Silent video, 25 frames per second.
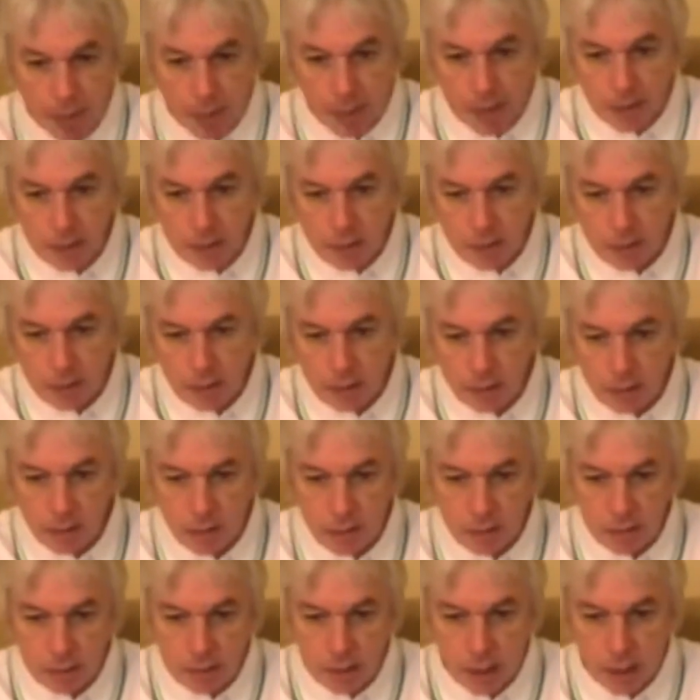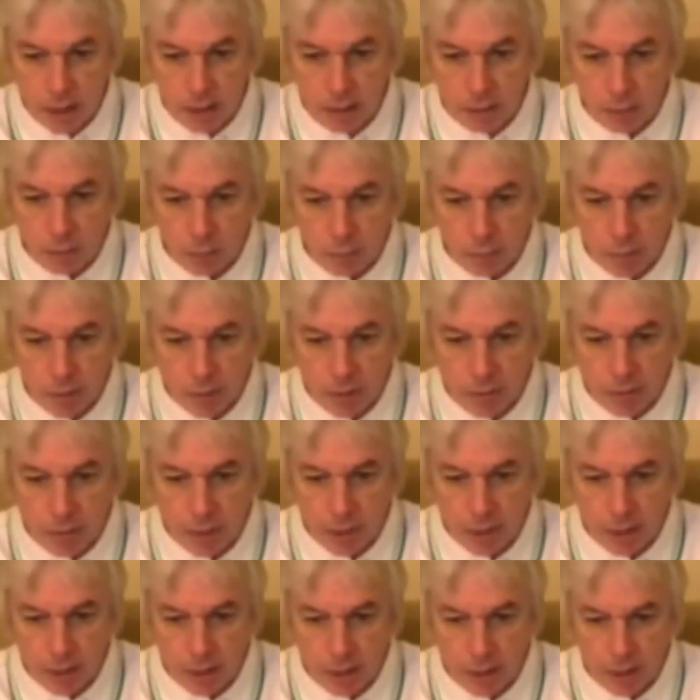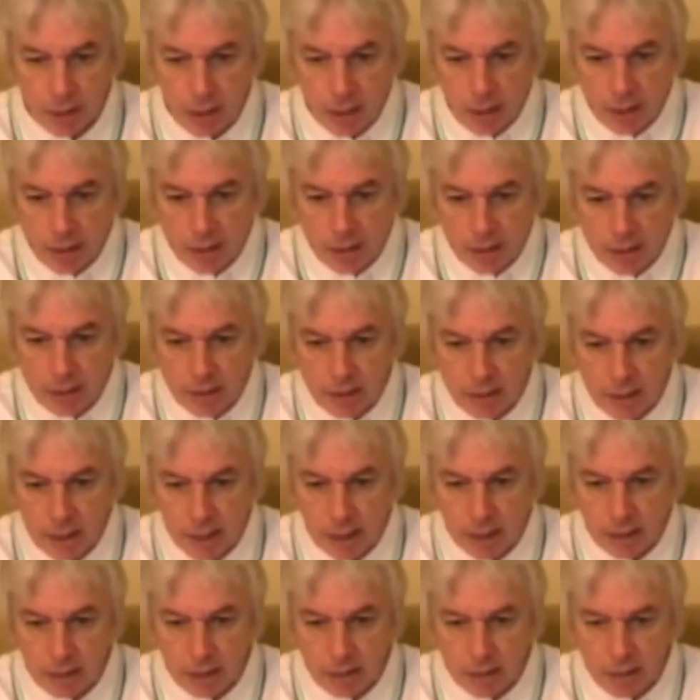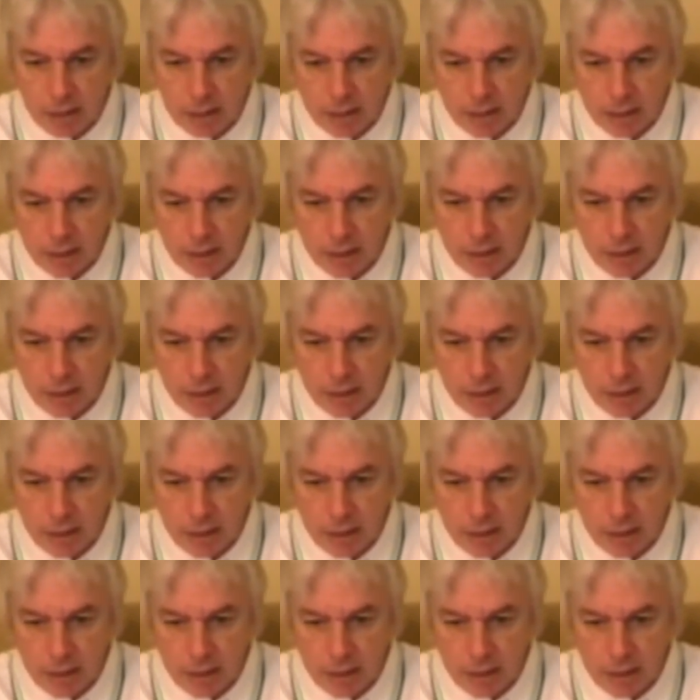back into the silent all possibility. It's the silence and the